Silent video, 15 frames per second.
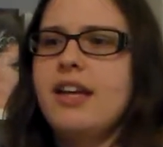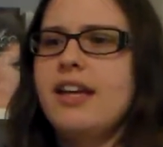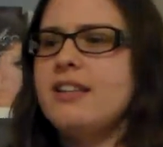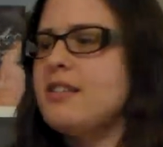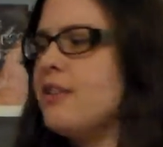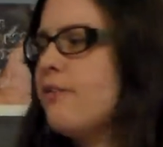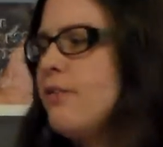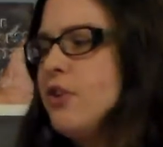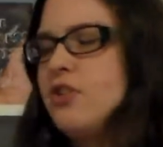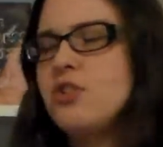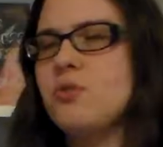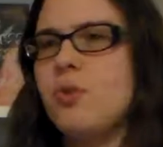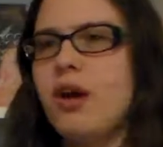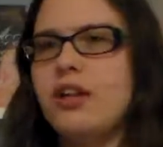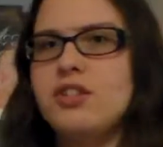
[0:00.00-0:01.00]
is the
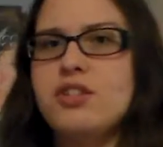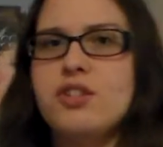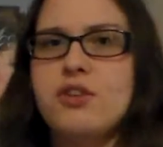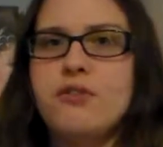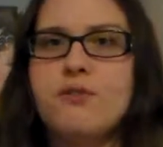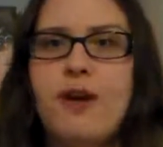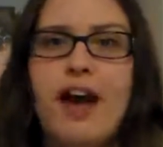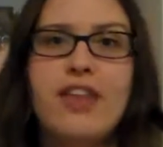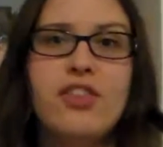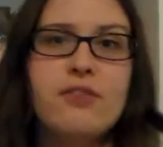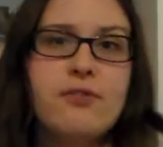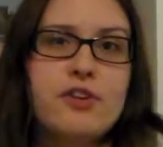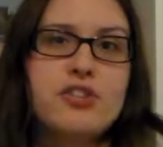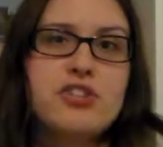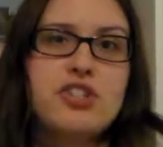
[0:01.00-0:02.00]
first one to find
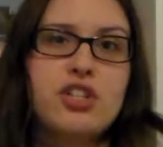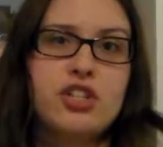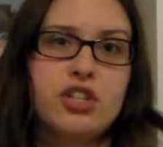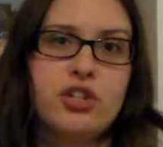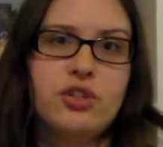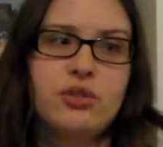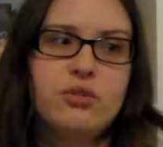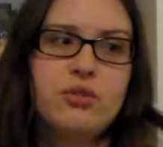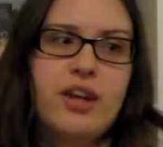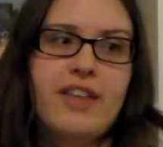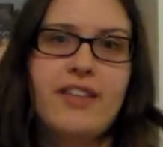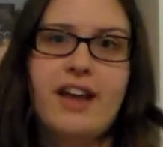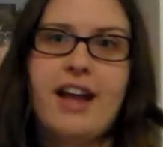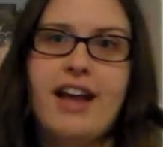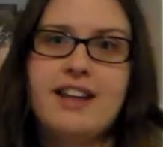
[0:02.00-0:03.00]
the first clue,
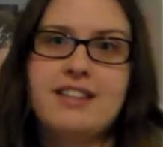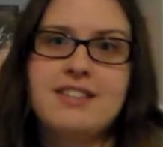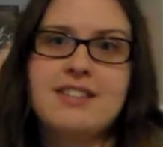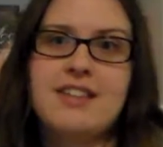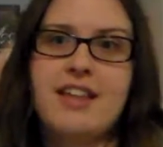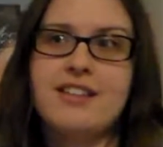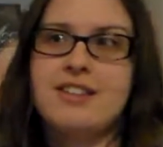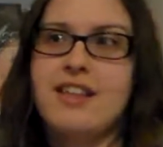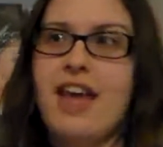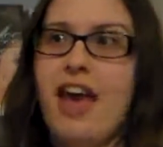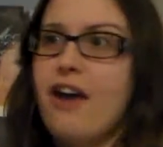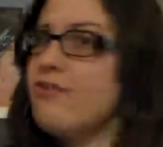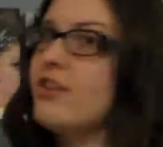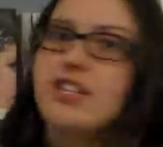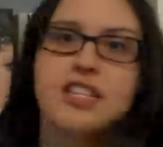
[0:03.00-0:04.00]
and that kind of sets
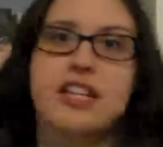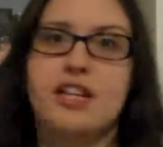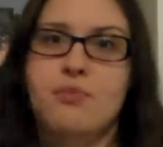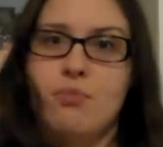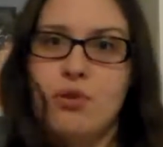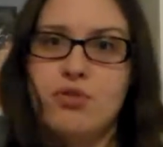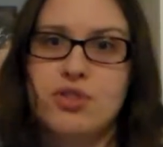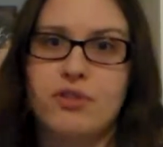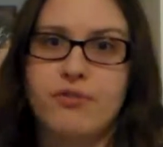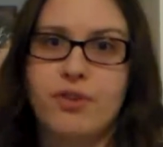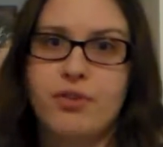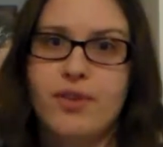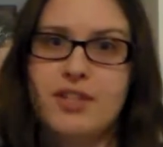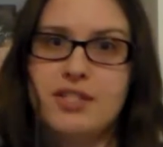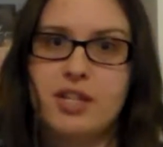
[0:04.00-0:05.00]
everything in motion
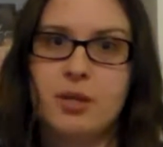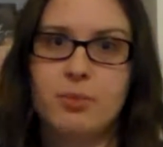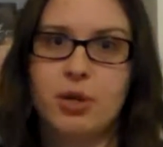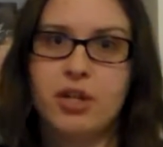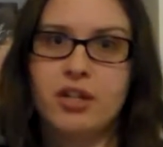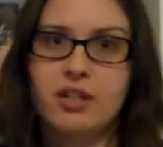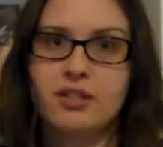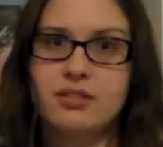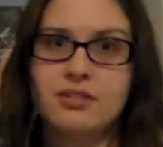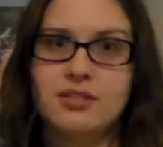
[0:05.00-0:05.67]
for the rest of the book.